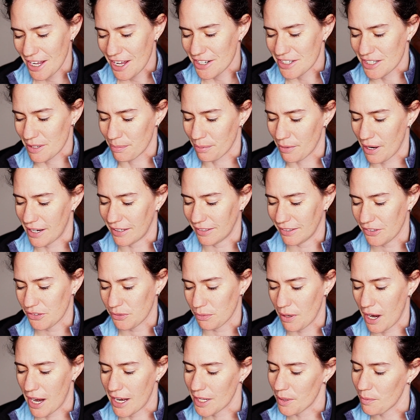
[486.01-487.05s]
to bridleless
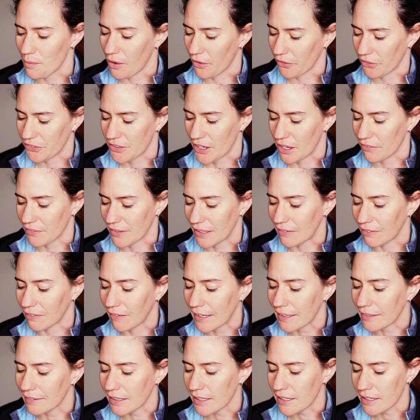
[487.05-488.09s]
riding while delving
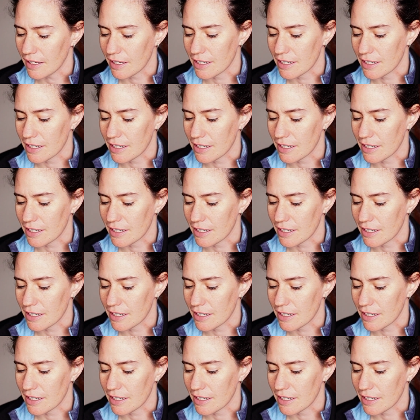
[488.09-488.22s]
lightly